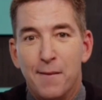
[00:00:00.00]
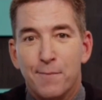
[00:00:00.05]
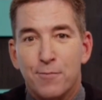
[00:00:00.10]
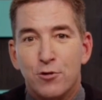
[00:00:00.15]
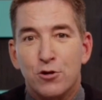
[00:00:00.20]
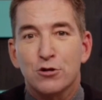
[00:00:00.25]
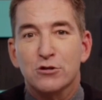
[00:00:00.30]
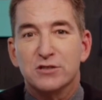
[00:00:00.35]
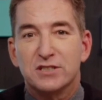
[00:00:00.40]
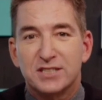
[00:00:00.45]

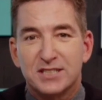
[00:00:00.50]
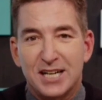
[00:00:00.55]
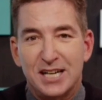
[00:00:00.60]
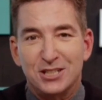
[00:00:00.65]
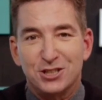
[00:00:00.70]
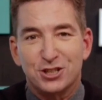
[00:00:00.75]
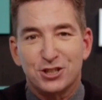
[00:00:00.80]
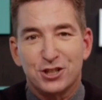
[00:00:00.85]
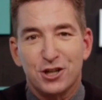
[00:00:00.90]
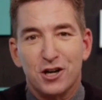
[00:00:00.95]
brute
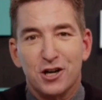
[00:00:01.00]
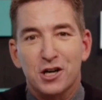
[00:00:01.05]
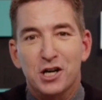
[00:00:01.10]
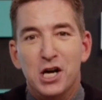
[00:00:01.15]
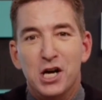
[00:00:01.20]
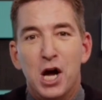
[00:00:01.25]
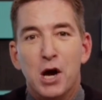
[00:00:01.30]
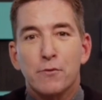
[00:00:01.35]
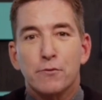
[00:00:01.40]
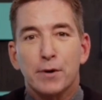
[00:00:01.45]
censor,
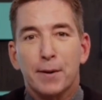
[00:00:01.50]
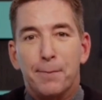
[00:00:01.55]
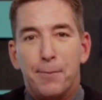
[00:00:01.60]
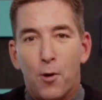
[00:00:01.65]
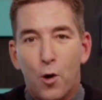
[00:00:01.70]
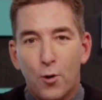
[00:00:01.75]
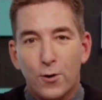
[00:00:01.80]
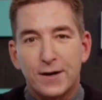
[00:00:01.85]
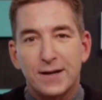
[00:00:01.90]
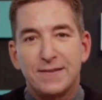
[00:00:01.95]

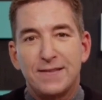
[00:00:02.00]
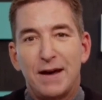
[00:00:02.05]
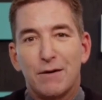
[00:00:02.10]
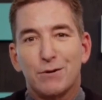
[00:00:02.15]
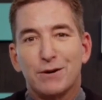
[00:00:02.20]
reporting that